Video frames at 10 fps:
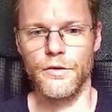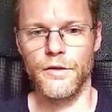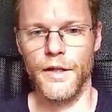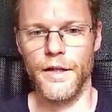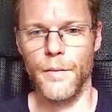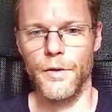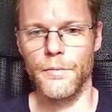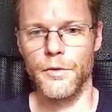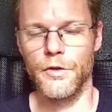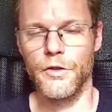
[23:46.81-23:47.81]
dynamic
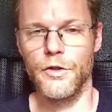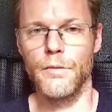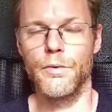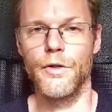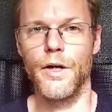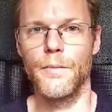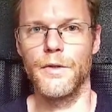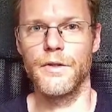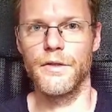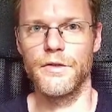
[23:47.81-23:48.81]
material
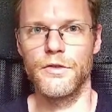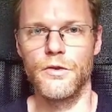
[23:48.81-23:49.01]
parameters